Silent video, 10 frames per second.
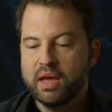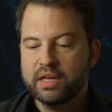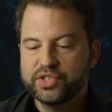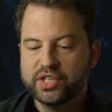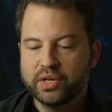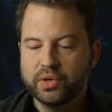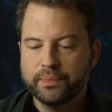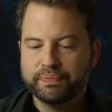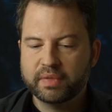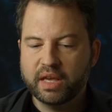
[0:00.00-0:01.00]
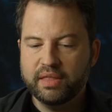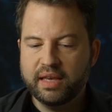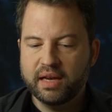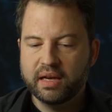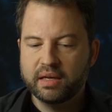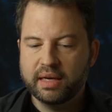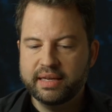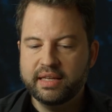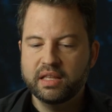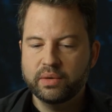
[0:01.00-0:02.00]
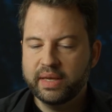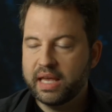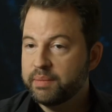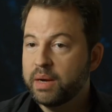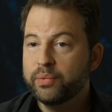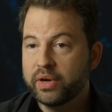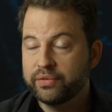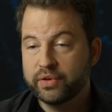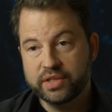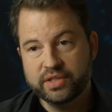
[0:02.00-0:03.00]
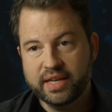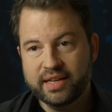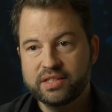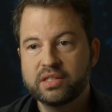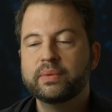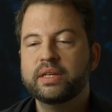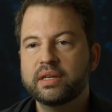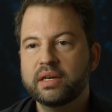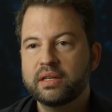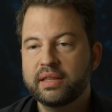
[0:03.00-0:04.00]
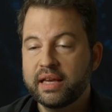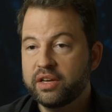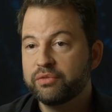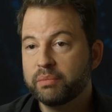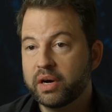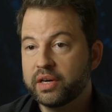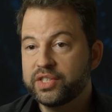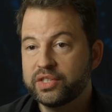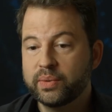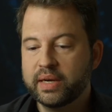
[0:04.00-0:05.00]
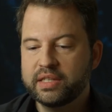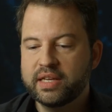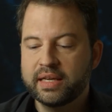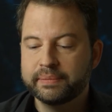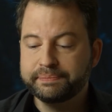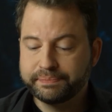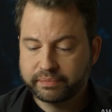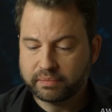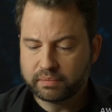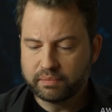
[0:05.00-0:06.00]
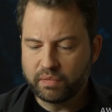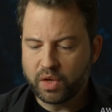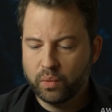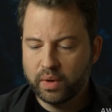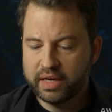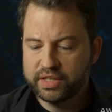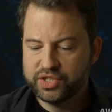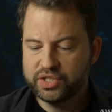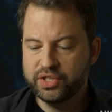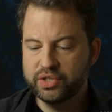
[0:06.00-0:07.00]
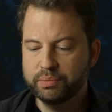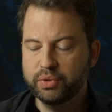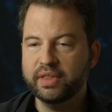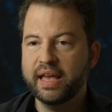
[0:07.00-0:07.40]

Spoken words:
So the idea that we came up with for this test that we did at the end of March in 2010 was to put